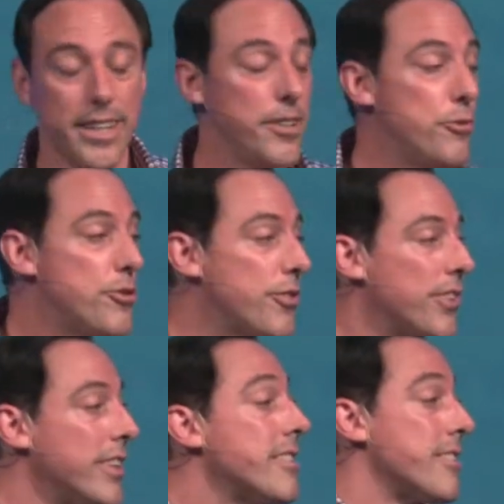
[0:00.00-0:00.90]
Then you
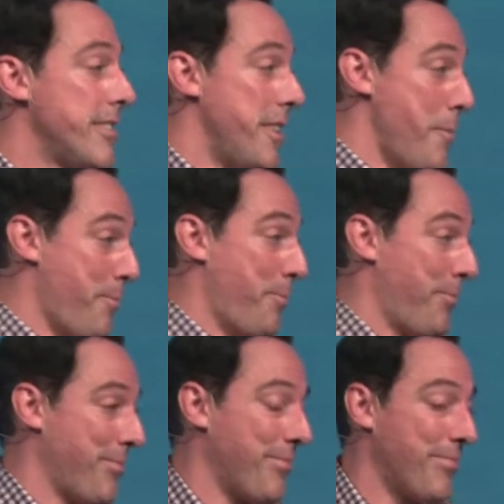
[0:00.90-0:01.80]
shouldn't listen to them.
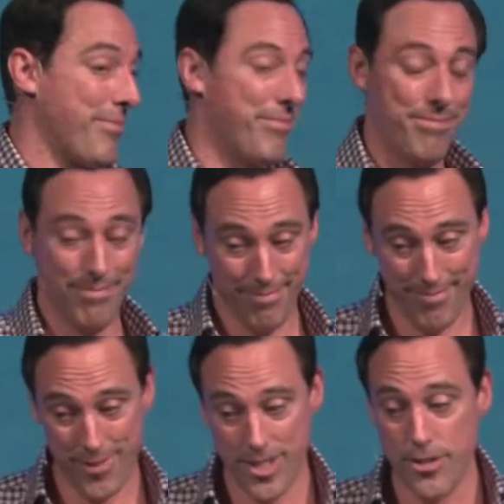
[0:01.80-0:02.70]

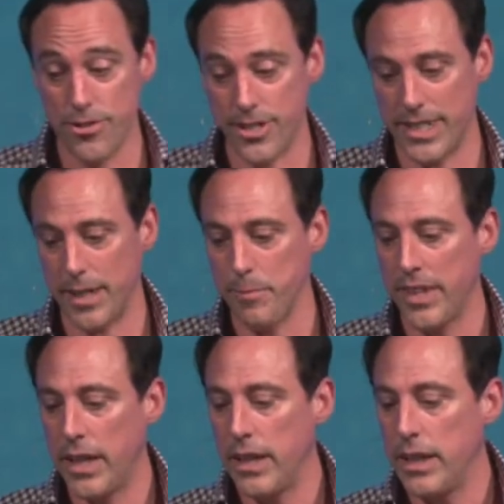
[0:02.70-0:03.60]
It's interesting.
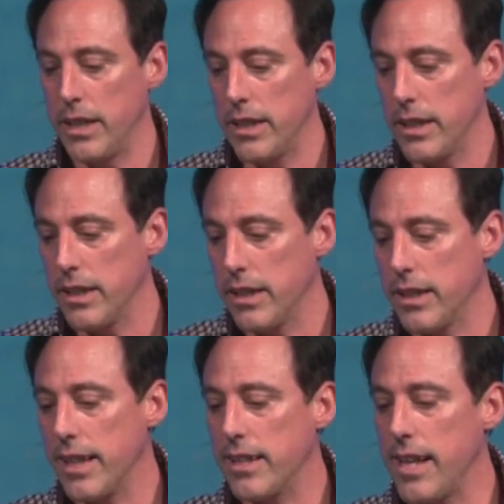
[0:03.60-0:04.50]

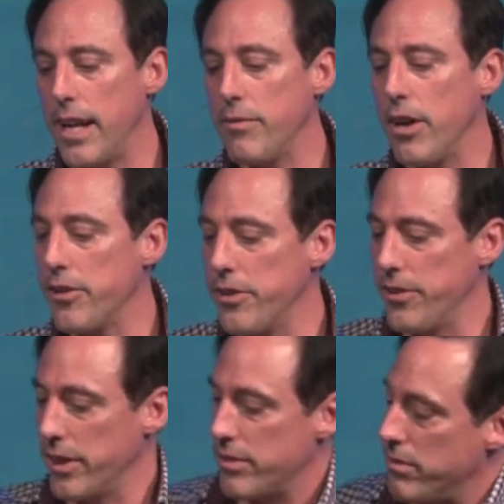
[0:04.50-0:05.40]
Like a lot of other
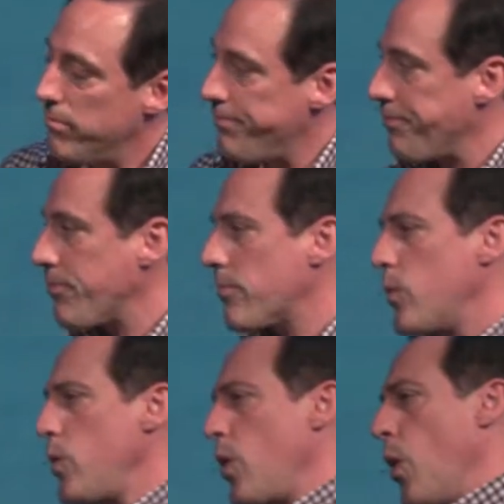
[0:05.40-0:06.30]
things,
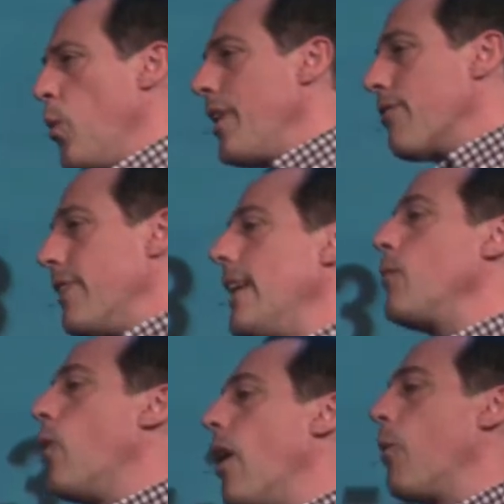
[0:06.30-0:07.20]
we
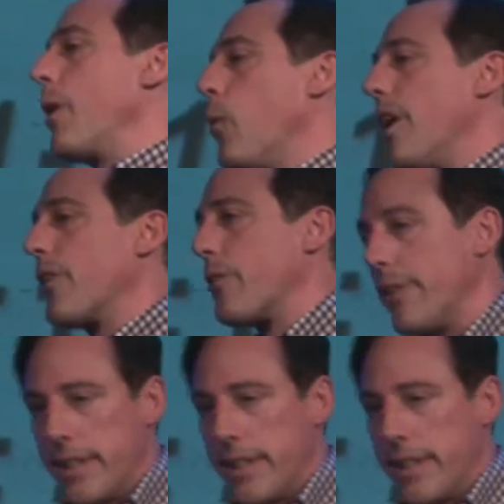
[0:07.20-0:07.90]
read what we want to